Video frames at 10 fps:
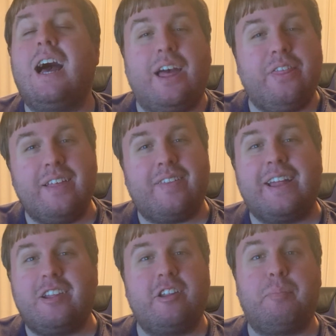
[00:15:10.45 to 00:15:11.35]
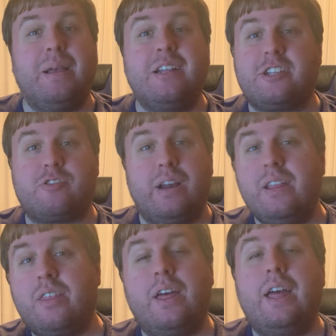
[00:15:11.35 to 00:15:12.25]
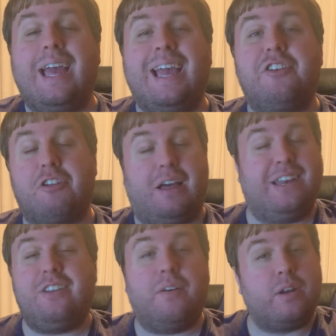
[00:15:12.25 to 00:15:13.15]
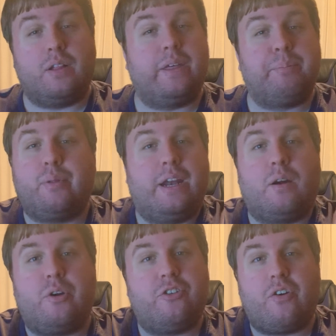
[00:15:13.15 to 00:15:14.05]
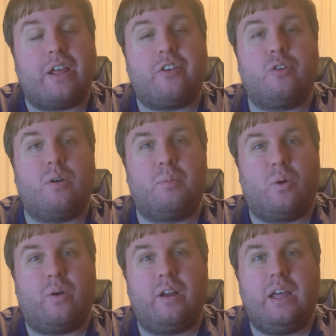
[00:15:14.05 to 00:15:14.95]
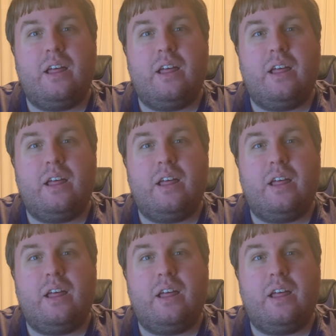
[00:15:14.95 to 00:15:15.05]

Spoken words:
I think that's its biggest strength, and I definitely plan on returning to it more.